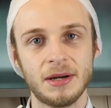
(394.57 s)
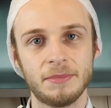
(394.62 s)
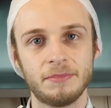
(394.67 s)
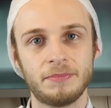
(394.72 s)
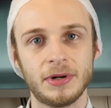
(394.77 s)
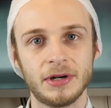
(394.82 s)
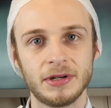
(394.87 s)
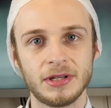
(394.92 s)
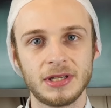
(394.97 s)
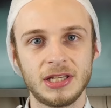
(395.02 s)

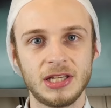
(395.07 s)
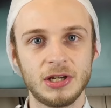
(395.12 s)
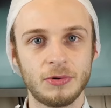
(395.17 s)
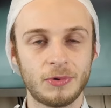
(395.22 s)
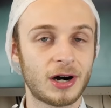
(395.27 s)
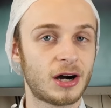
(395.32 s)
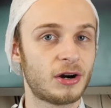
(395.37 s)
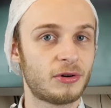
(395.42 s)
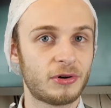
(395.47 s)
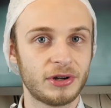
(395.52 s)
but you
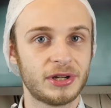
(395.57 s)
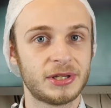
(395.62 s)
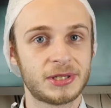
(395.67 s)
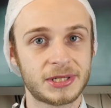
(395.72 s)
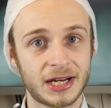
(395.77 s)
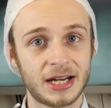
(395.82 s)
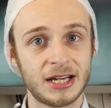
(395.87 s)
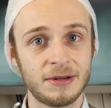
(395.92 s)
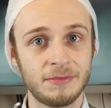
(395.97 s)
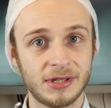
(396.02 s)
are on a
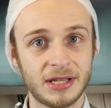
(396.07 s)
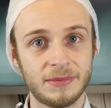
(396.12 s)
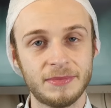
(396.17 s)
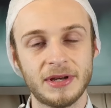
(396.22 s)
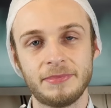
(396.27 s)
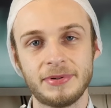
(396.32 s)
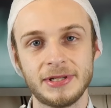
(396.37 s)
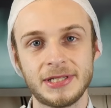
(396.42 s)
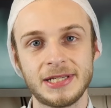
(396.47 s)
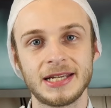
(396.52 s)
time
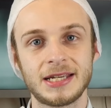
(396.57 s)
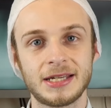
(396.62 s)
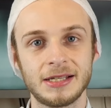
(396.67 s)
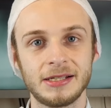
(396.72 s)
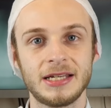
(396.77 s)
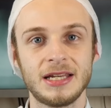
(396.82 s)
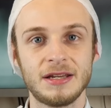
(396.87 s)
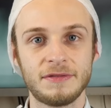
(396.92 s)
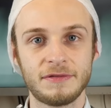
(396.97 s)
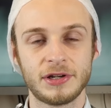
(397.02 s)
limit,
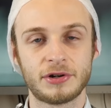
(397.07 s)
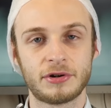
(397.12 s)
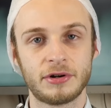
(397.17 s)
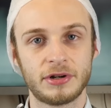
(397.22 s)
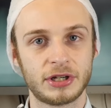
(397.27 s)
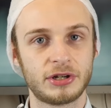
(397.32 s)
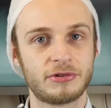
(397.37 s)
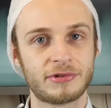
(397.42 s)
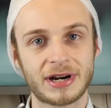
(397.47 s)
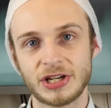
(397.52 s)
particularly if you're on
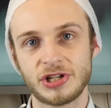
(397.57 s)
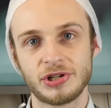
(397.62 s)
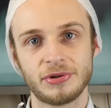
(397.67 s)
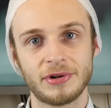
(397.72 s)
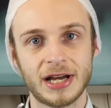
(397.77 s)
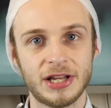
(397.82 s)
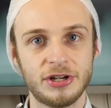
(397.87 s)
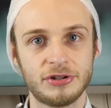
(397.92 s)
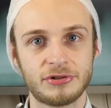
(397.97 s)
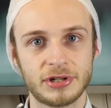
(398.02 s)
a
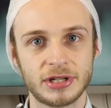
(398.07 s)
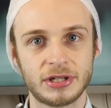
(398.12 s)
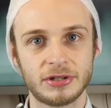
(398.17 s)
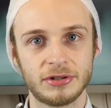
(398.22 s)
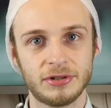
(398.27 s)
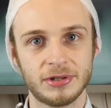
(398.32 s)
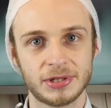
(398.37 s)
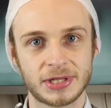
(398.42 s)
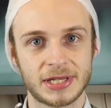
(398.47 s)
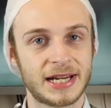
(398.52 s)
graduate entry
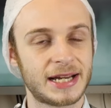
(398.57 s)
course,